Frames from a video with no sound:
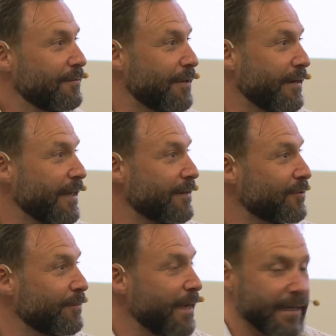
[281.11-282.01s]
We are here
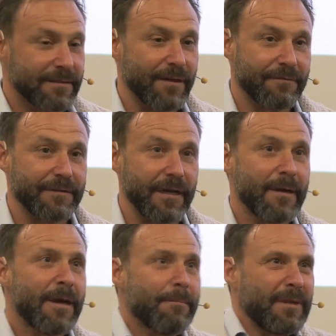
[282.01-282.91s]
to make something that,
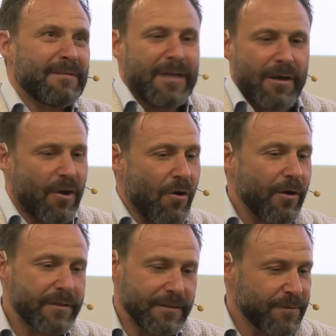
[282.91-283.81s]
but art